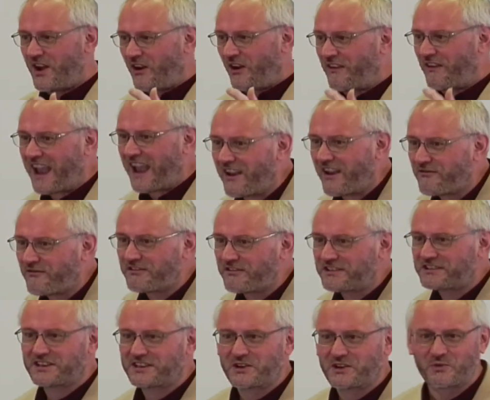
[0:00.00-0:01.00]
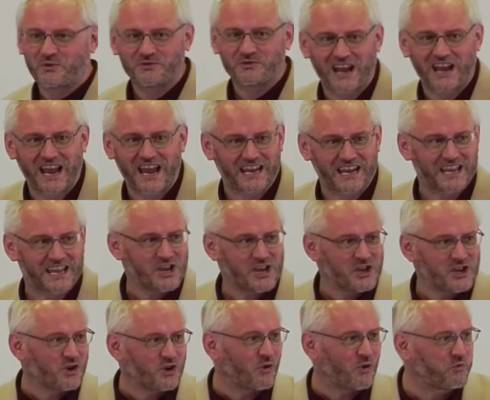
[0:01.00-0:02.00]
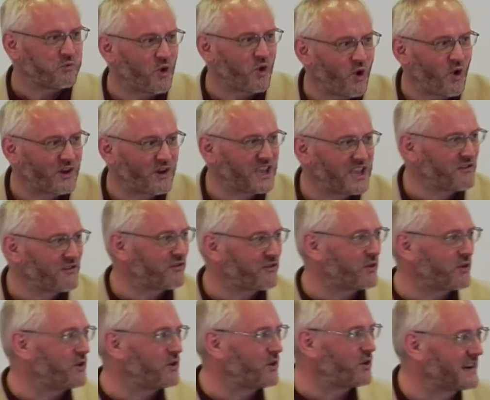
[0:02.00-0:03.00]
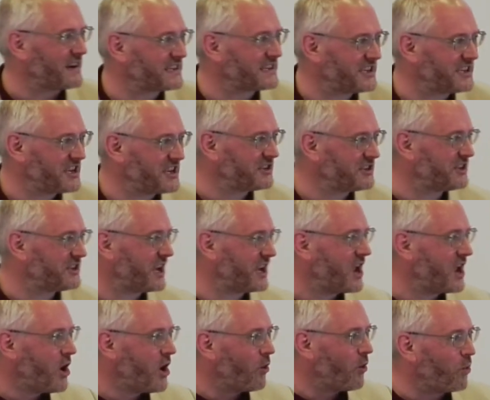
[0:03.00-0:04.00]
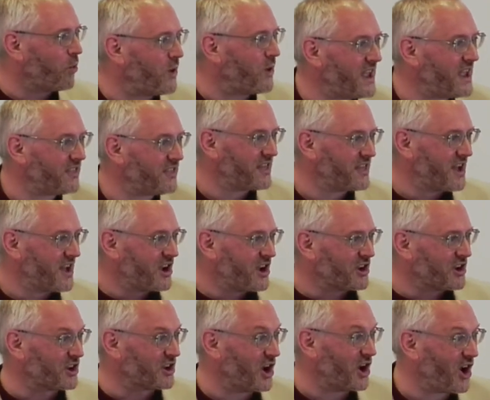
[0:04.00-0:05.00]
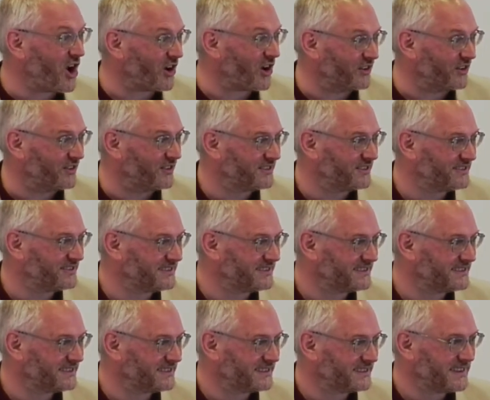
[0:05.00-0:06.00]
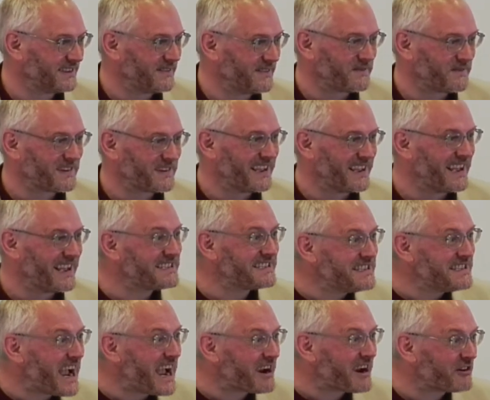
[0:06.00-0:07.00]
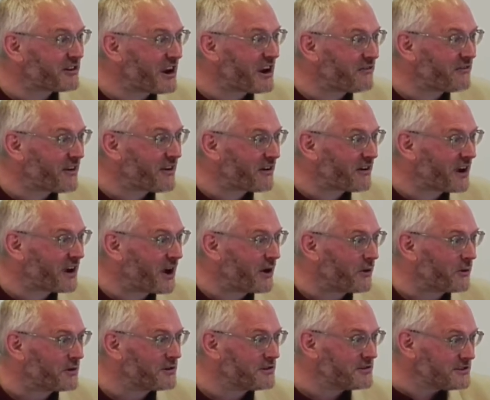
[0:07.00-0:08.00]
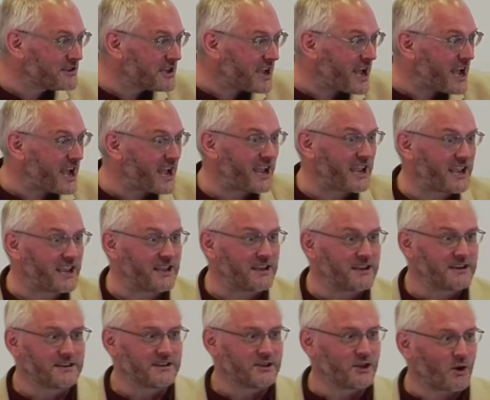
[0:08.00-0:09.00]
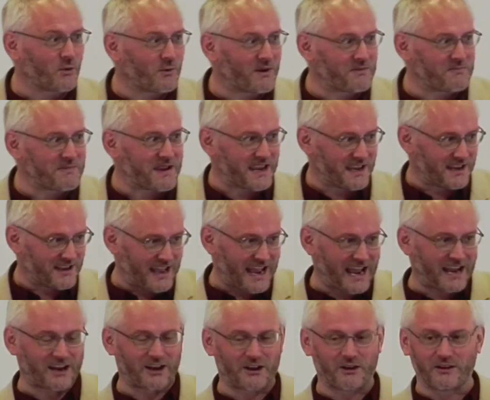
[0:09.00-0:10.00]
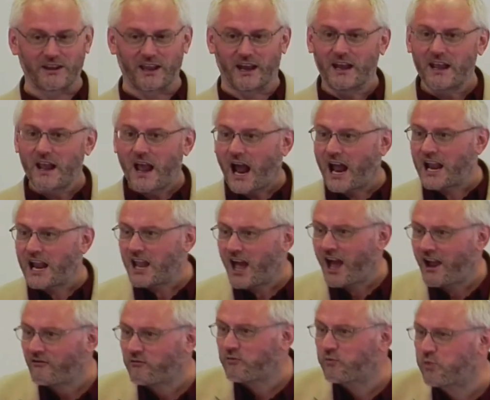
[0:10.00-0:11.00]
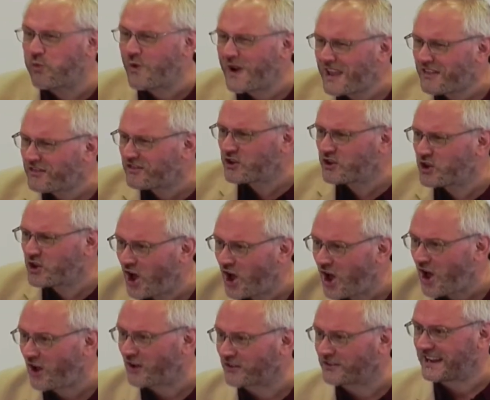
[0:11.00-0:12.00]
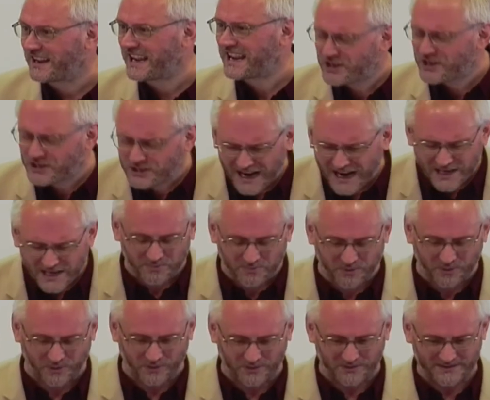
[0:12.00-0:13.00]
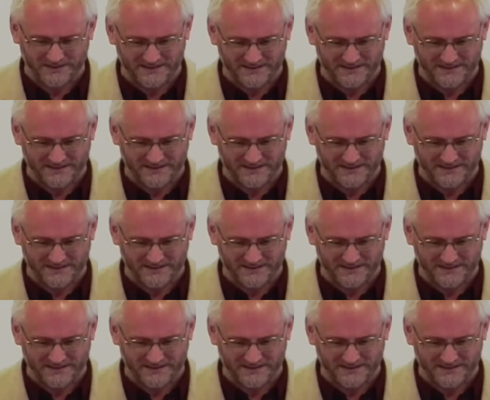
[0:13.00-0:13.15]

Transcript: of every single day, you're walking through, you're existing with God. Isn't that great, Velko? Yay! You're with me. Hallelujah. A life with God. Incredible.